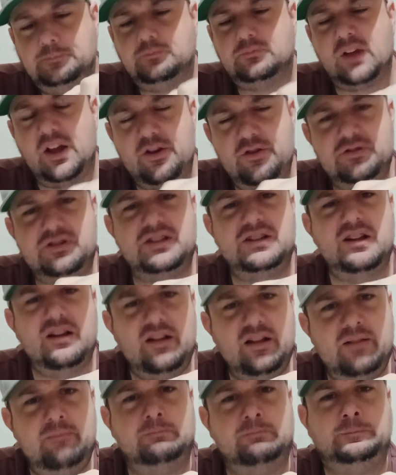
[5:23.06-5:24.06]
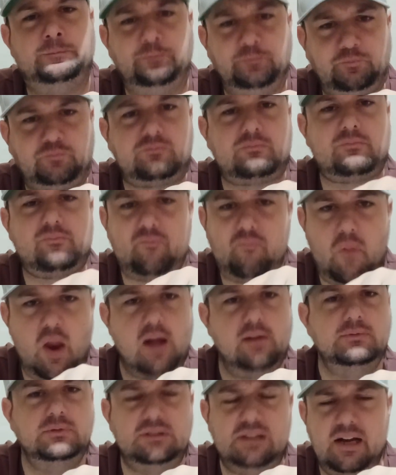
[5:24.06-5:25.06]
Oots done
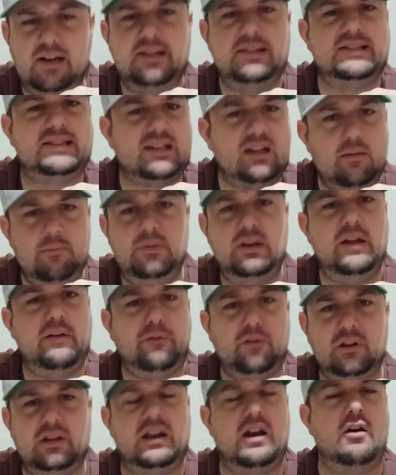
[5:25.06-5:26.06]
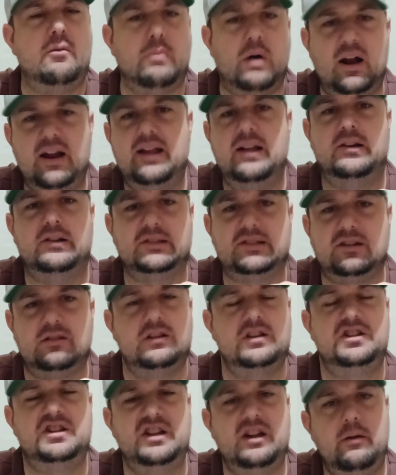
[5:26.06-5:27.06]
something different than everybody else on
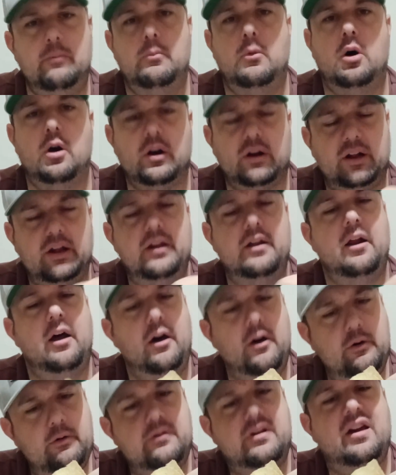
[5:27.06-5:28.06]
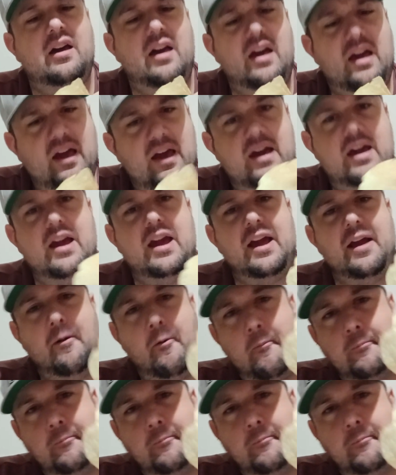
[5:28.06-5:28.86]
the chip market. Okay.